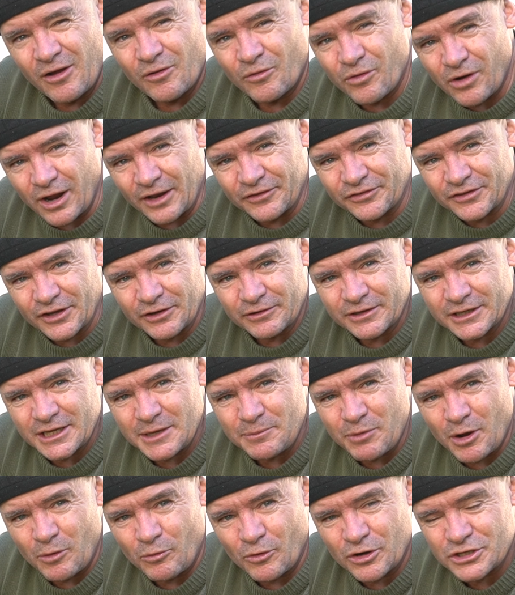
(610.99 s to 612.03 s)
Right, so
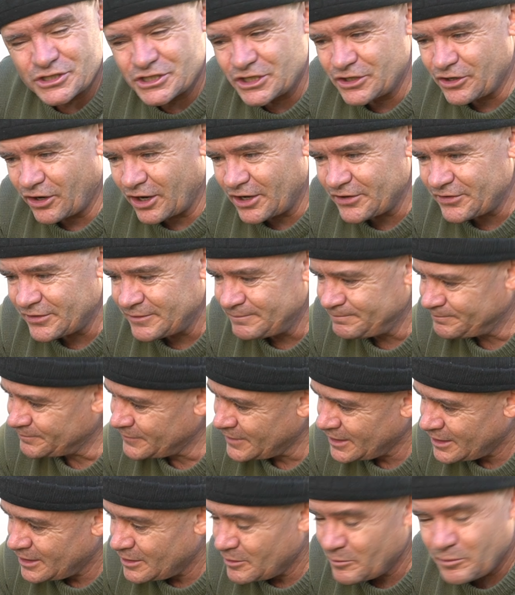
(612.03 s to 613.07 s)
keep on watching, guys.
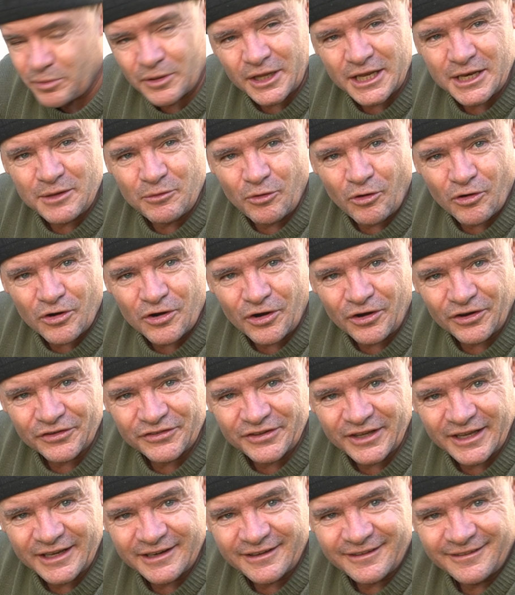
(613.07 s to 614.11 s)
Plenty more
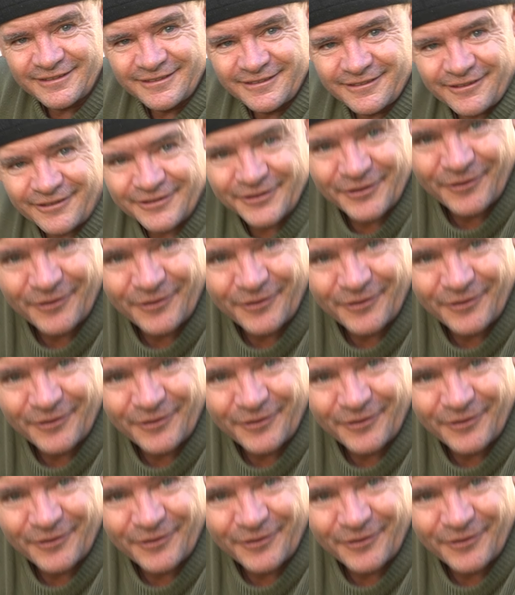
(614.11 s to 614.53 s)
content on